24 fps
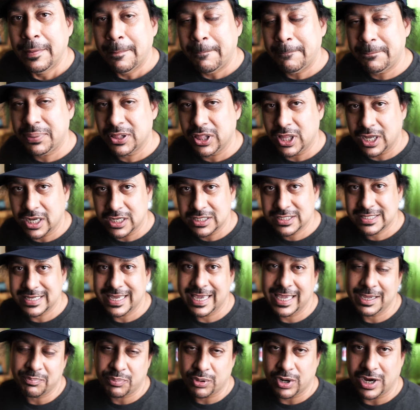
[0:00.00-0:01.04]
plus
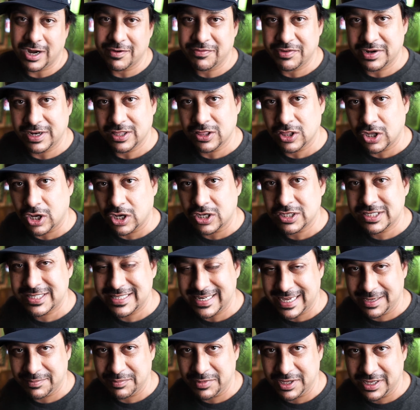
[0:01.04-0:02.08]
a profit and loss
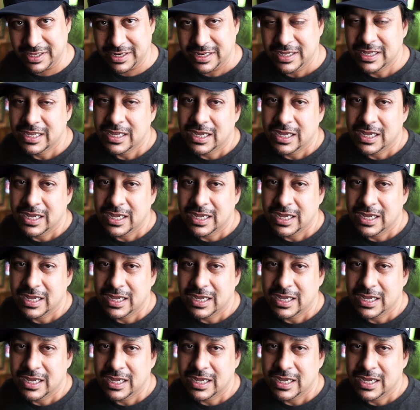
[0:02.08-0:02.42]
statement